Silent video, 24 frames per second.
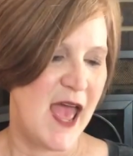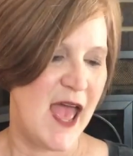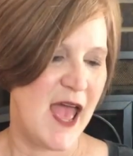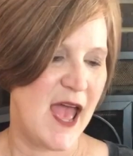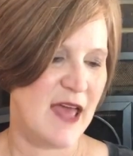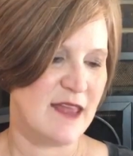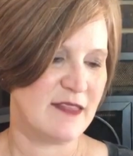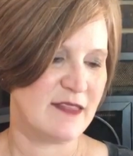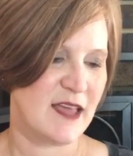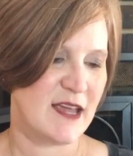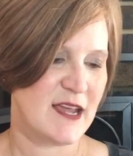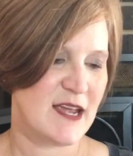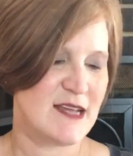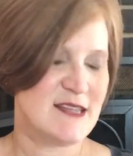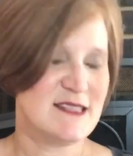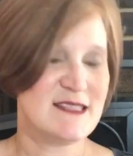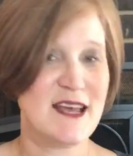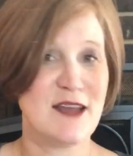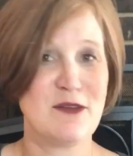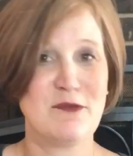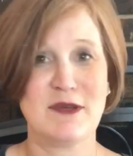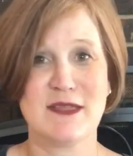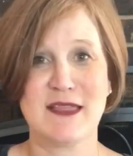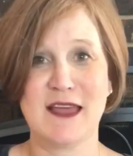And like I
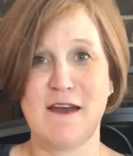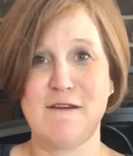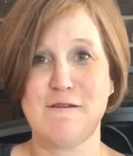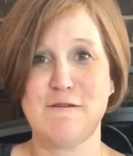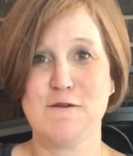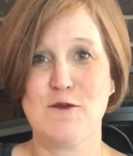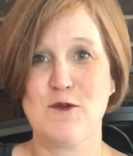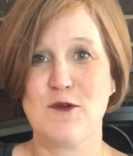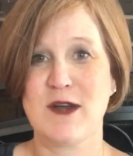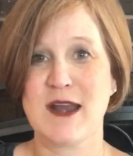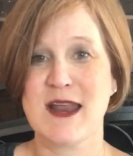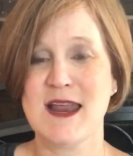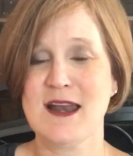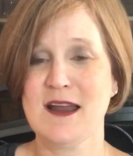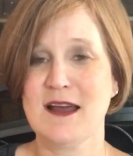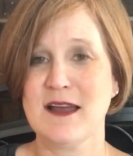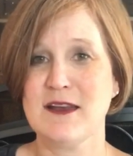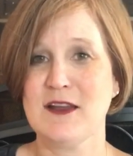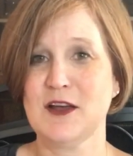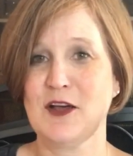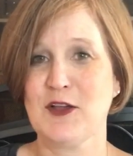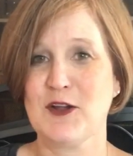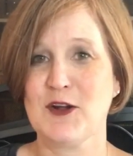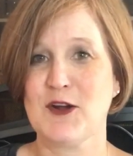said, with that
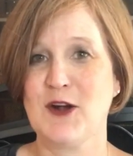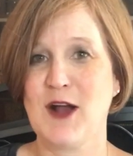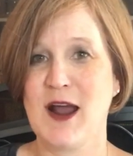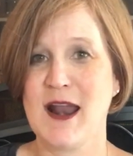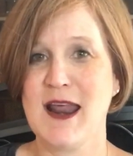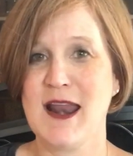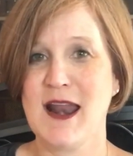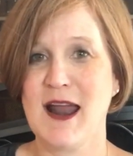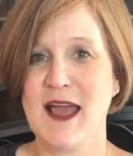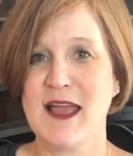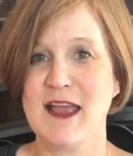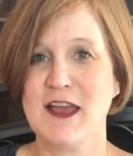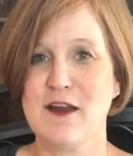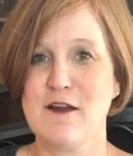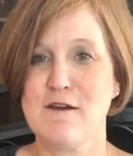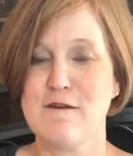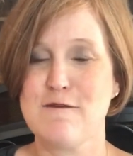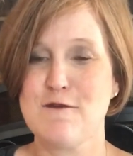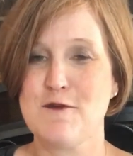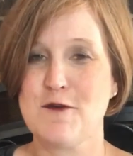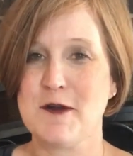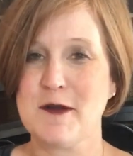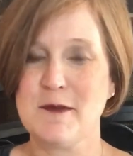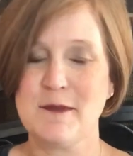$49 credit, I can
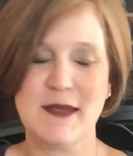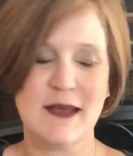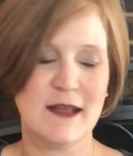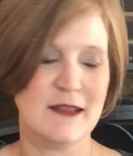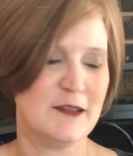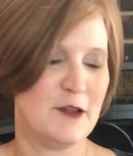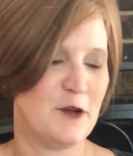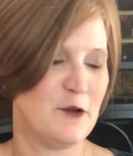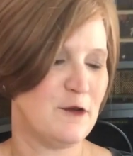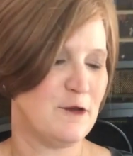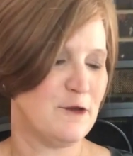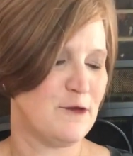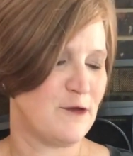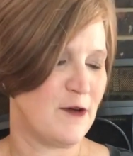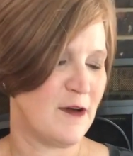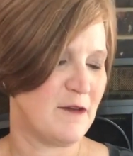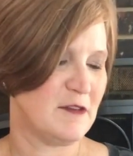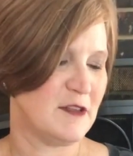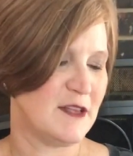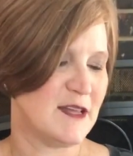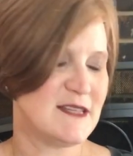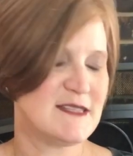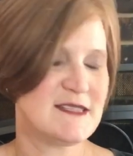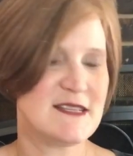afford to be a little
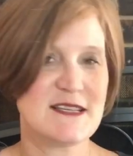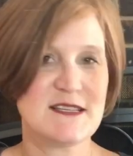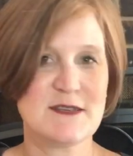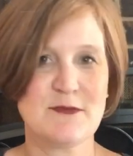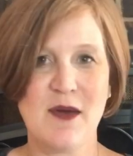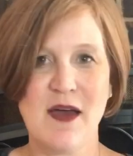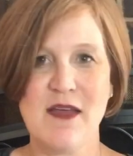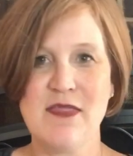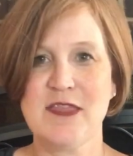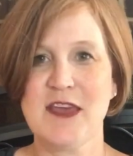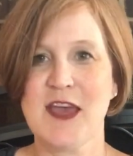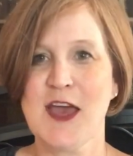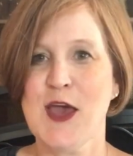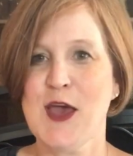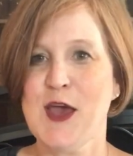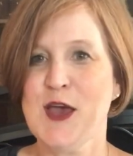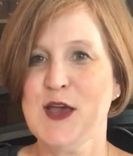frivolous this month.